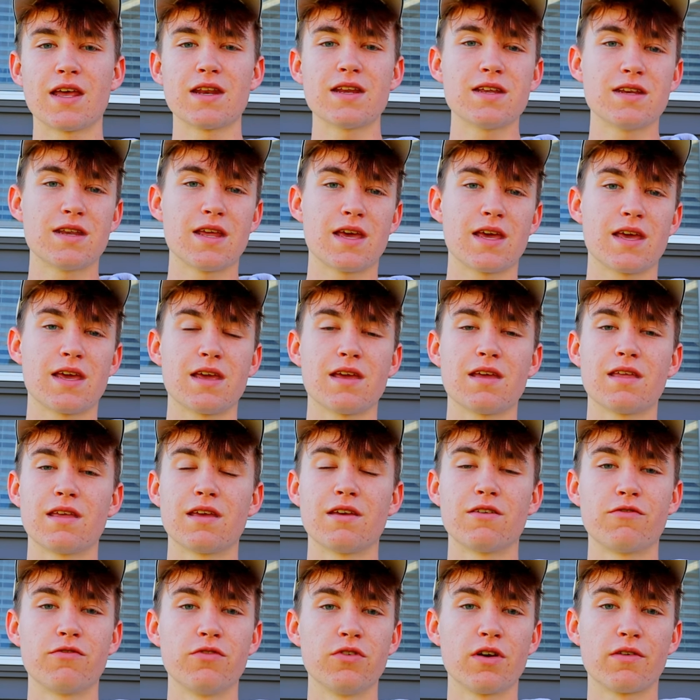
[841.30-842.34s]
any day
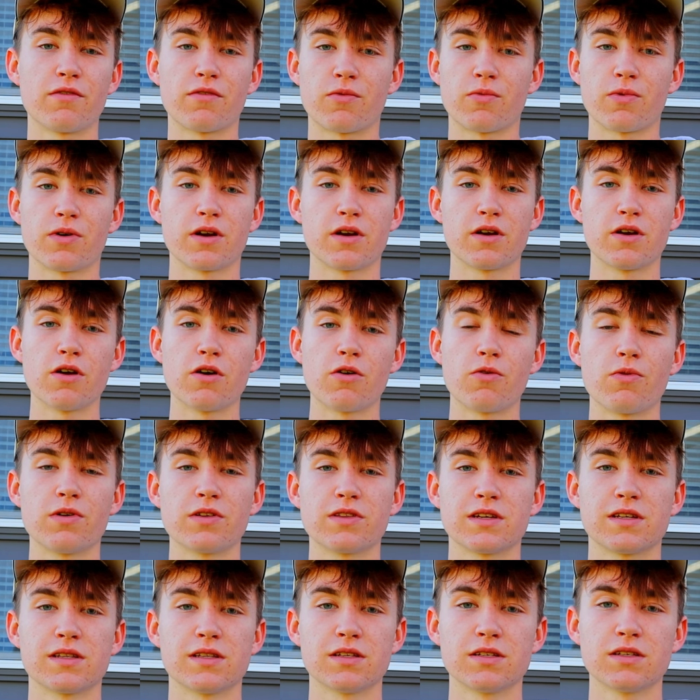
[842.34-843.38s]
if you ever wanna know
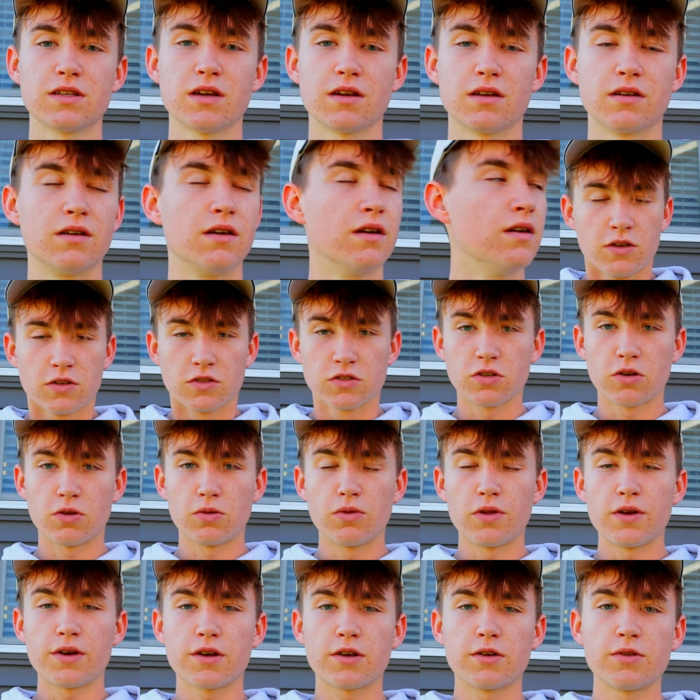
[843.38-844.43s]
what's on the sun. So
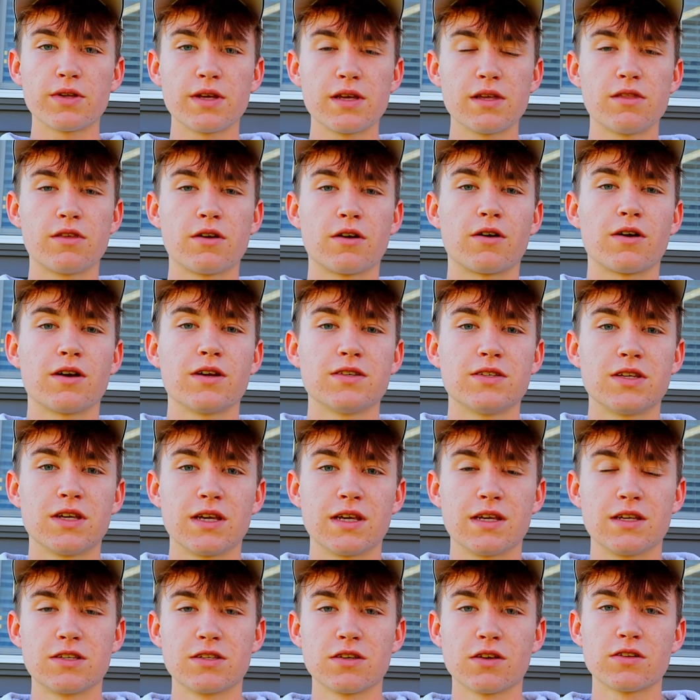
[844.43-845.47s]
luckily there is
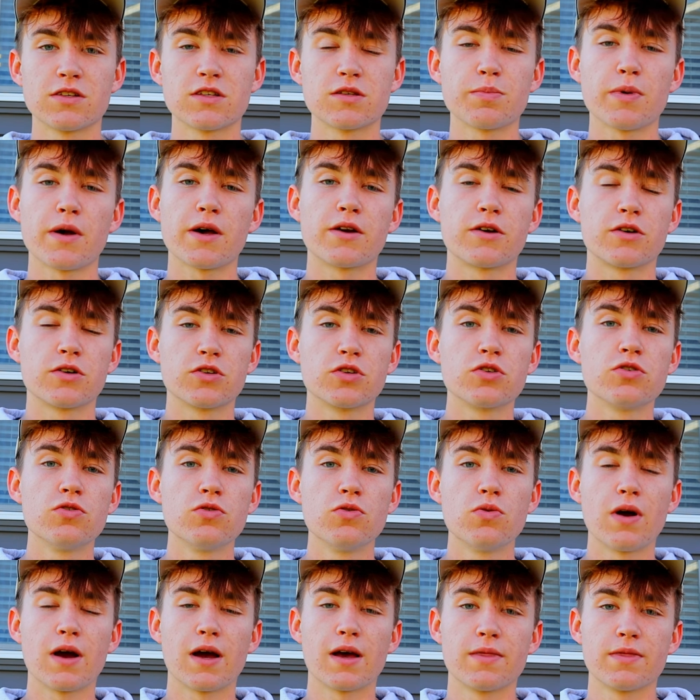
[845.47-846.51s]
a sunspot or
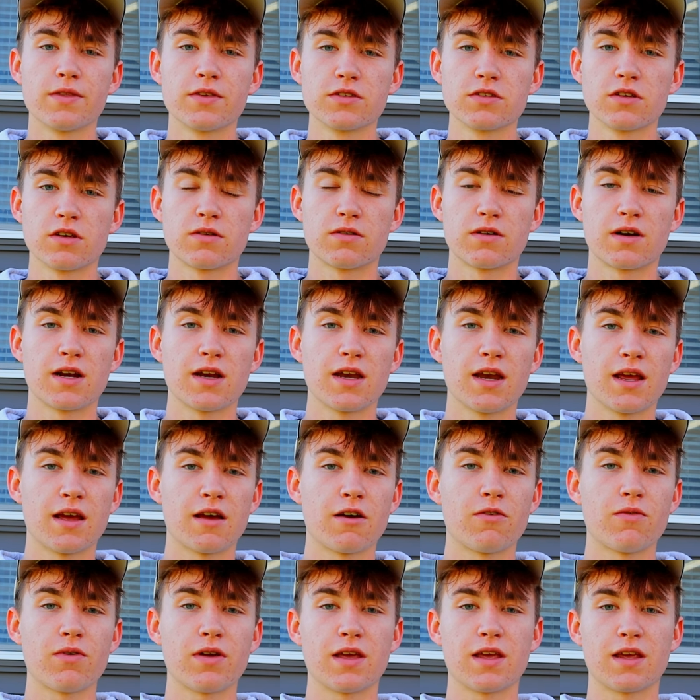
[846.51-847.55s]
two on the sun right
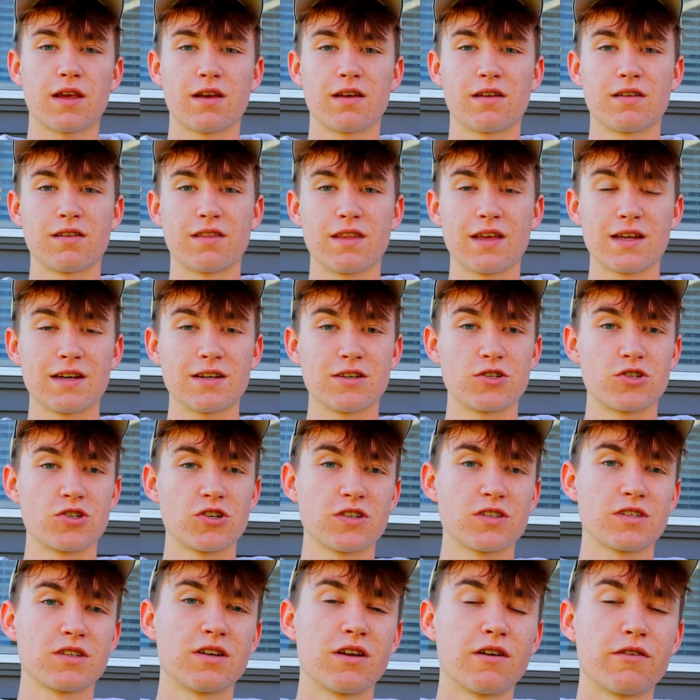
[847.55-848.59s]
now and that is
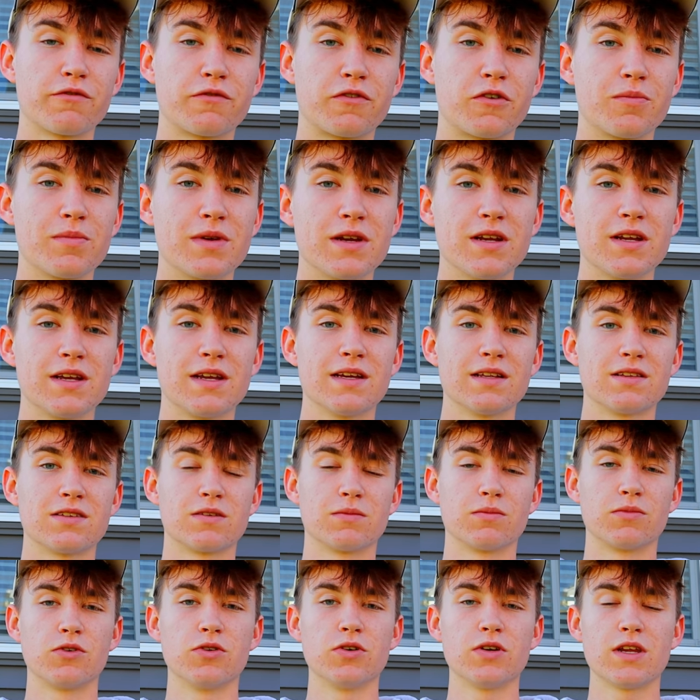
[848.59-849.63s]
just enough for me to get
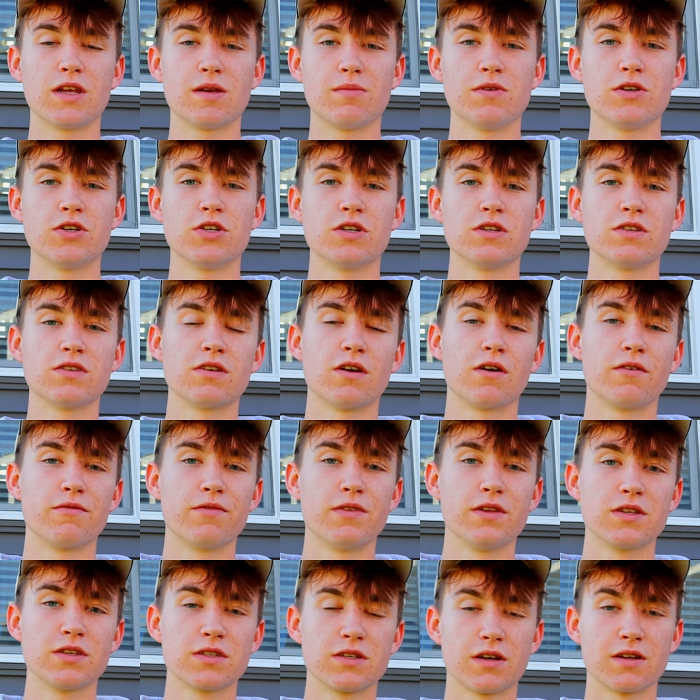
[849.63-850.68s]
some good images of
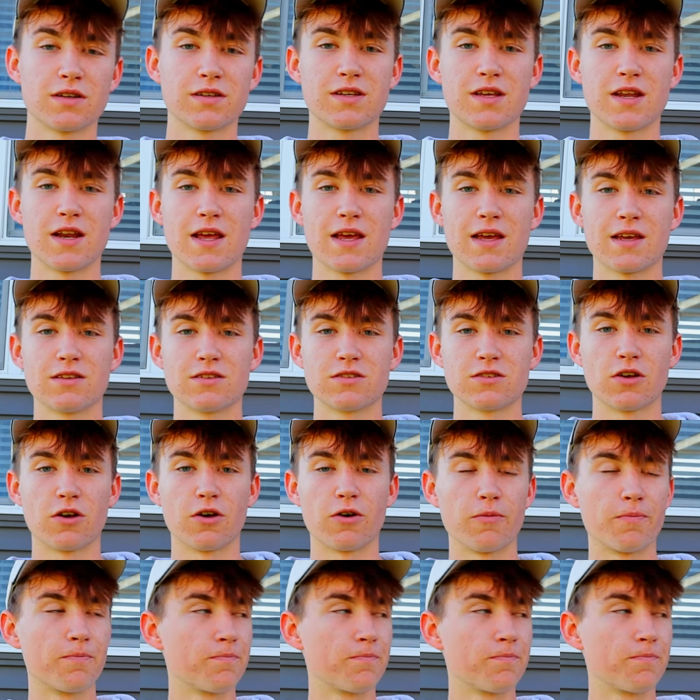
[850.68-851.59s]
the sun today. So